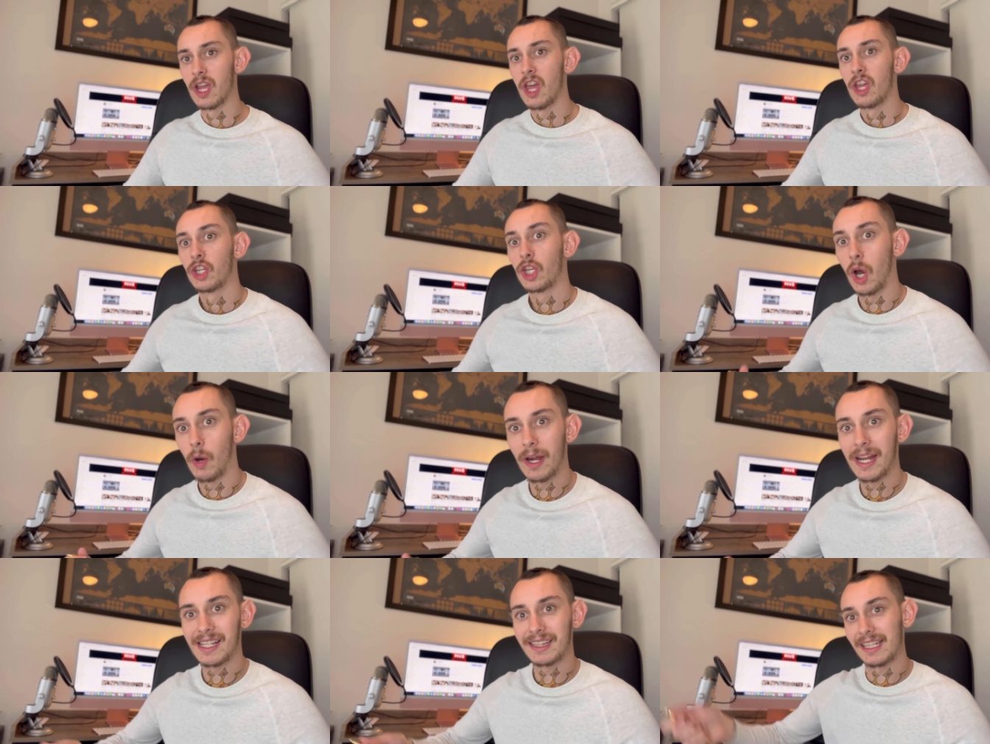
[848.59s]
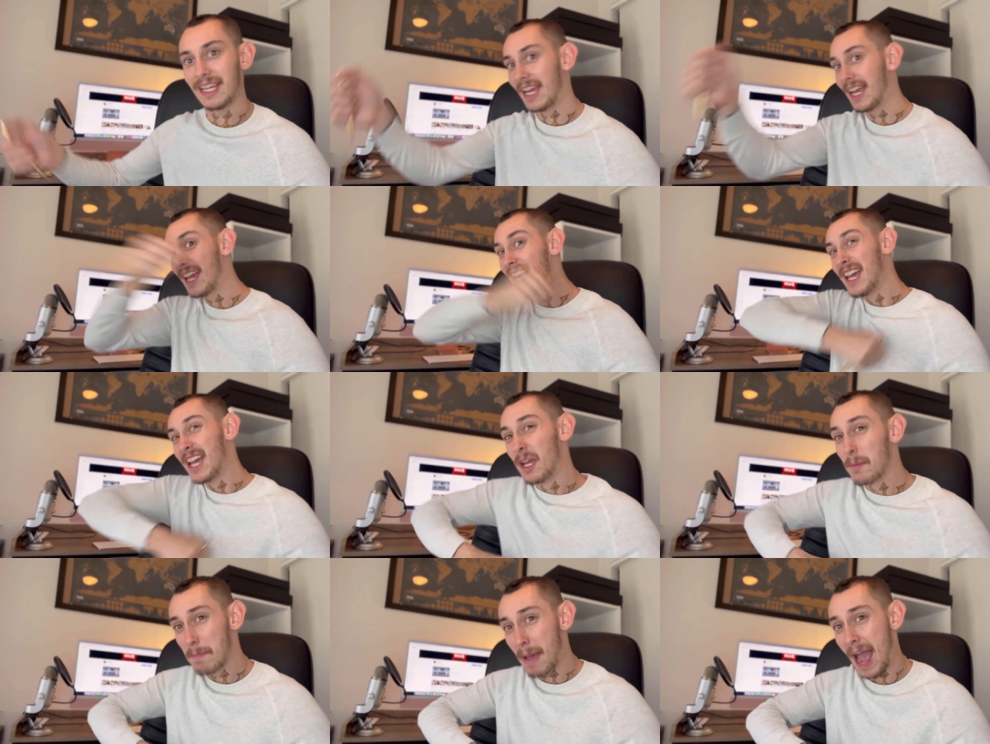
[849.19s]
Go out there,
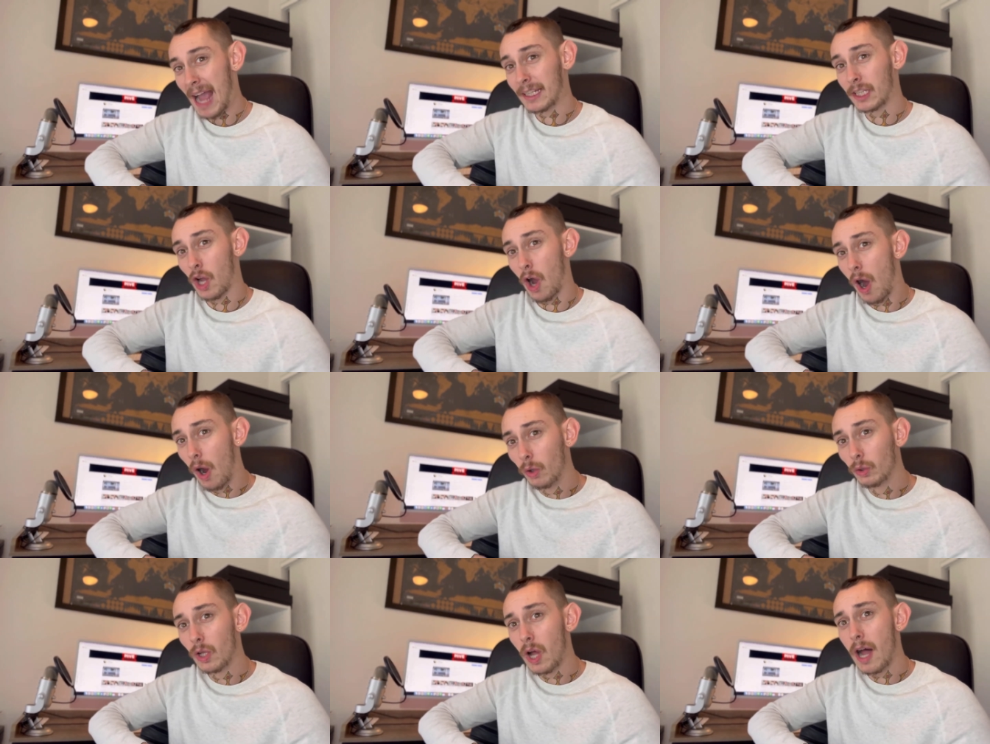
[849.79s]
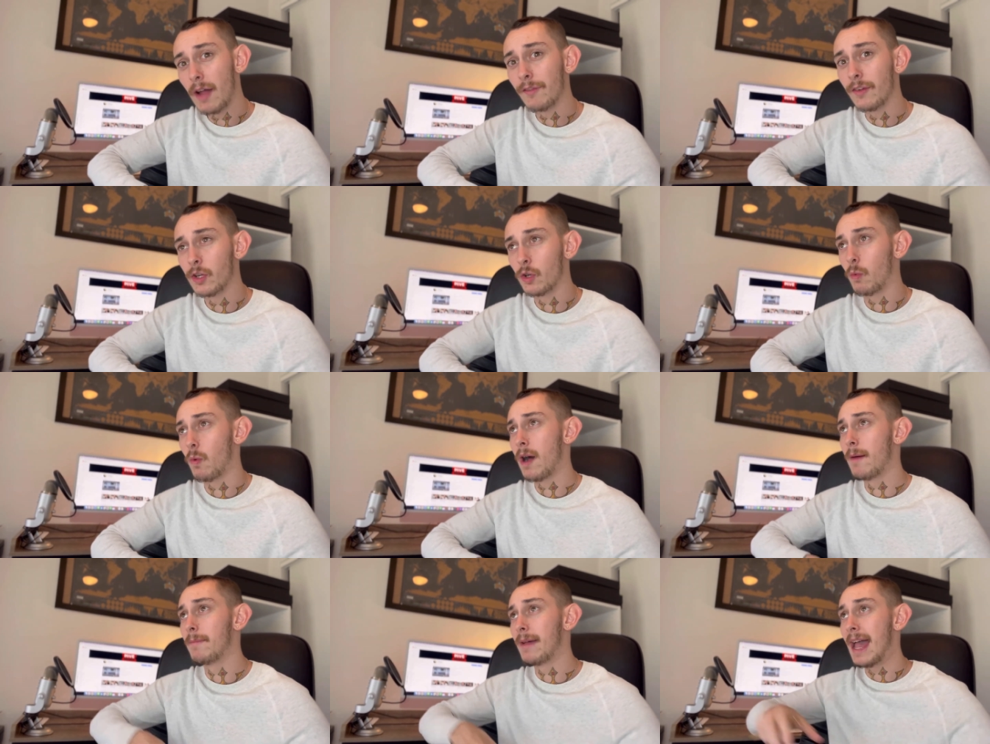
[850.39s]
pack your whole life into
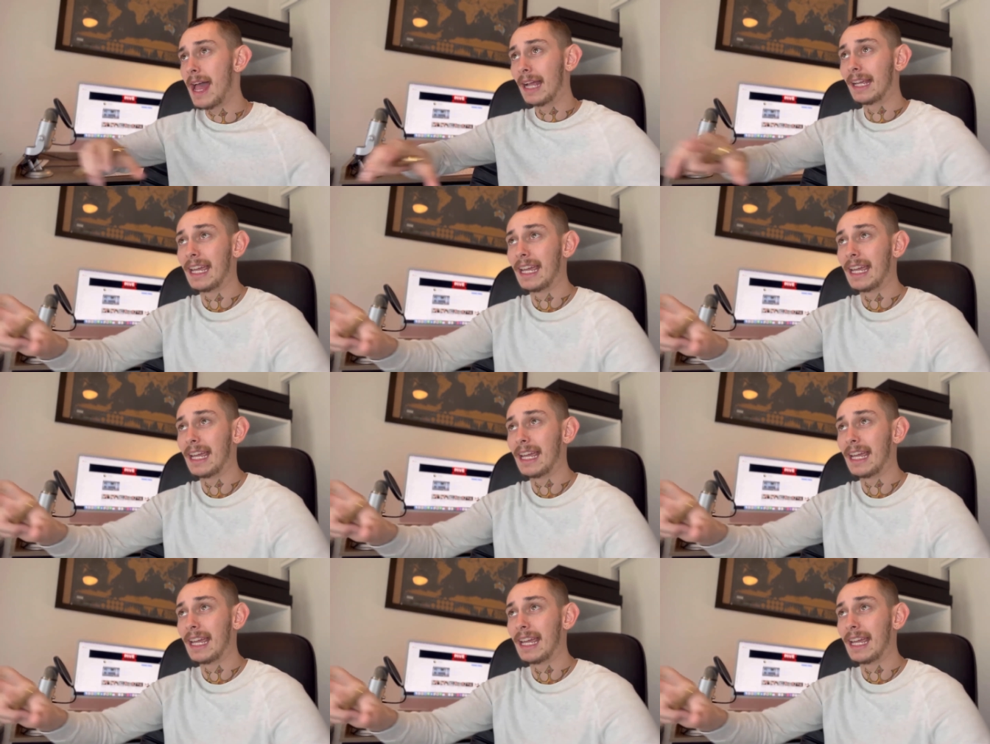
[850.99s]
one bag,